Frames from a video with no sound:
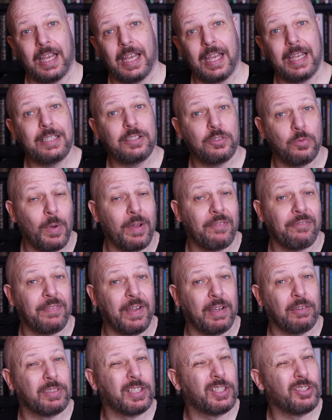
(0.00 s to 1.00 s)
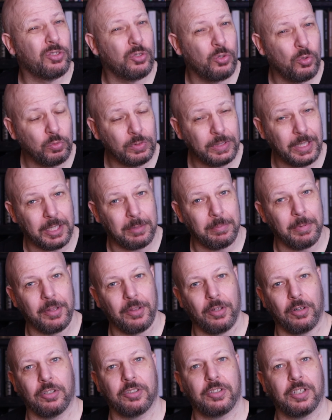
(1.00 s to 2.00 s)
is the one found in Nordic
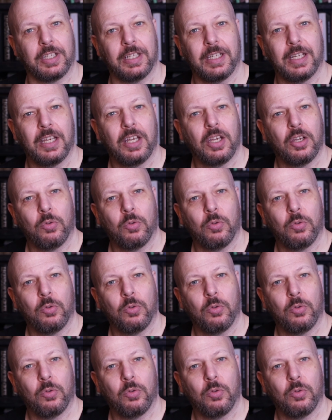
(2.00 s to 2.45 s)
mythology,